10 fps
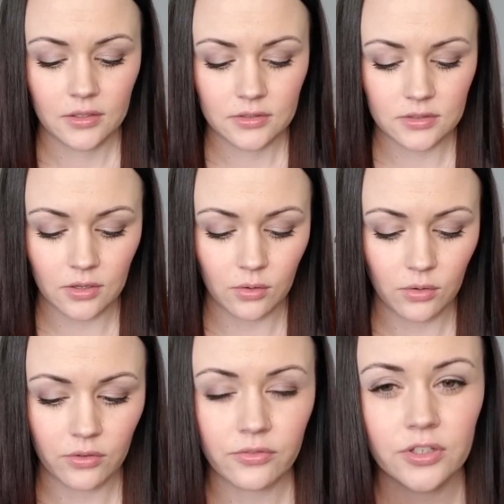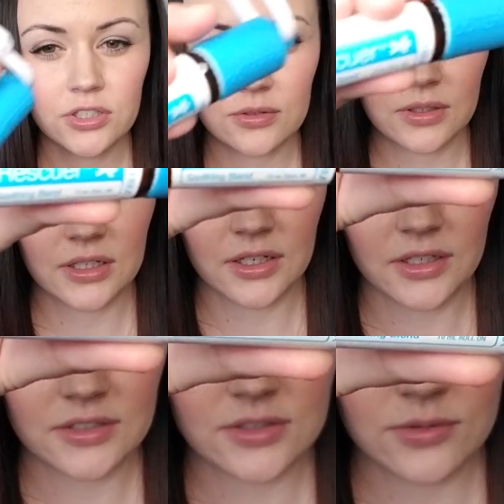So the first one here
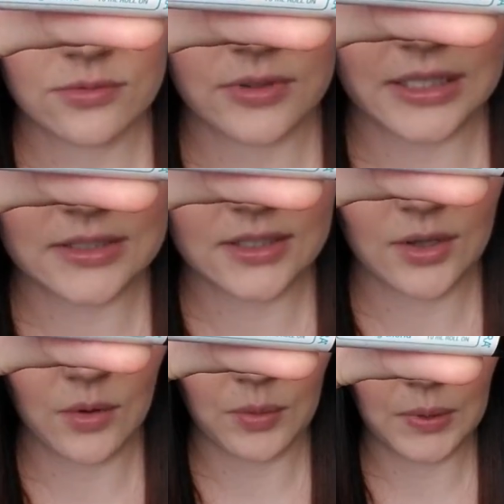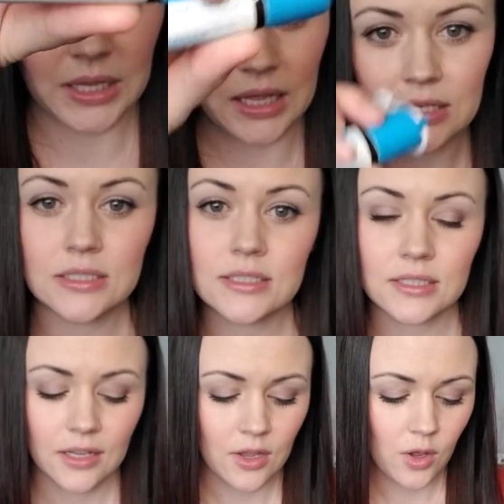is the Rescuer blend,
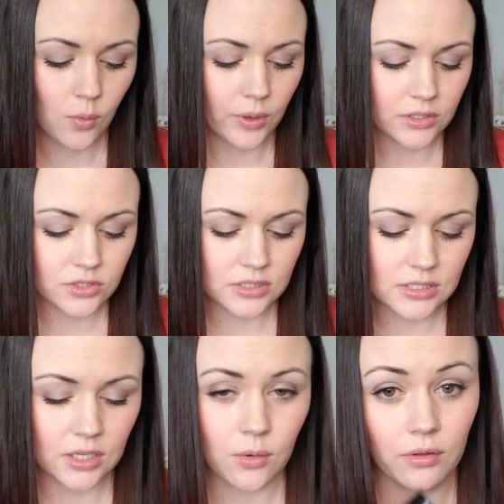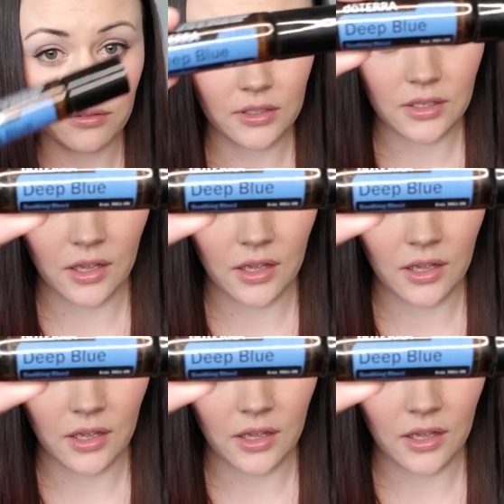which is the equivalent